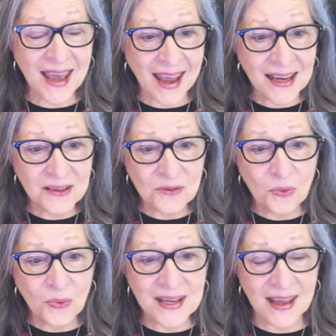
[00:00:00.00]
eight,
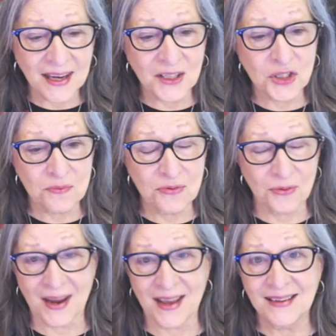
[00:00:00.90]
we get into
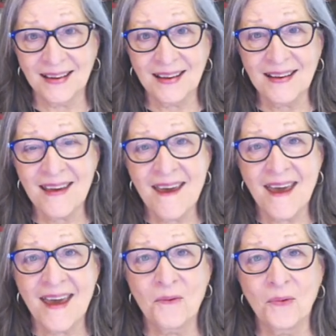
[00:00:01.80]
branding,
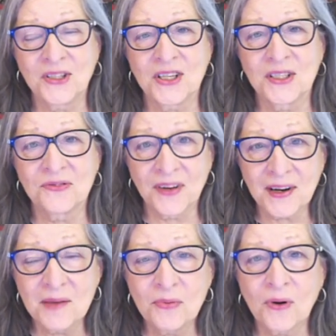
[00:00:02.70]
which is
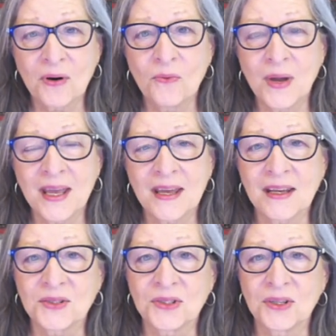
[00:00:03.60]
very important when
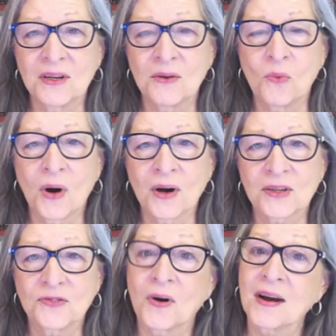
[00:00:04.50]
a student
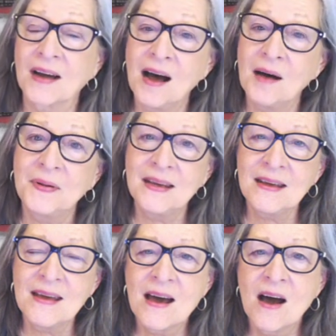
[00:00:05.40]
works for a
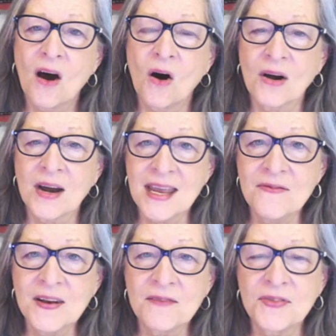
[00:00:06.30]
company or
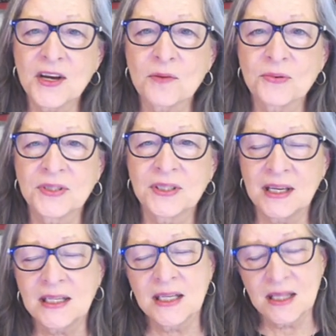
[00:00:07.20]
even if they're
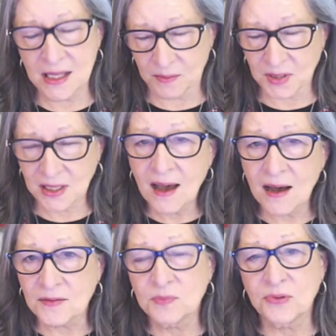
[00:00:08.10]
presenting
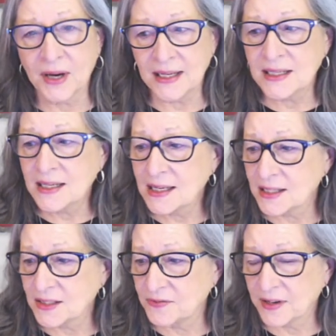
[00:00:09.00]
themselves. Branding
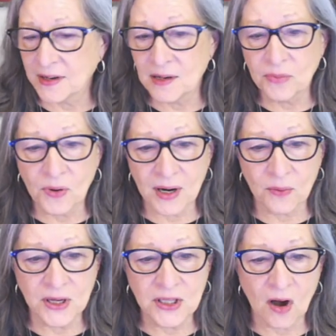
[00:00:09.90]
is very important.
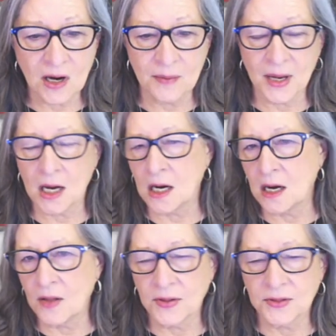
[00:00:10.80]
We talk about
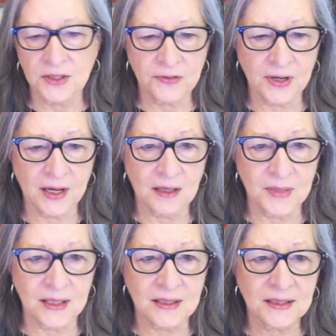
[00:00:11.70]
all those different
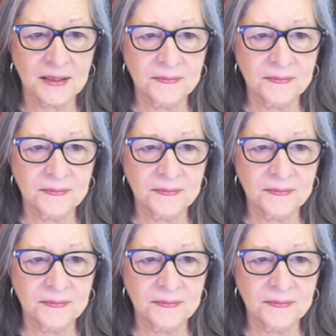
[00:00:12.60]
elements.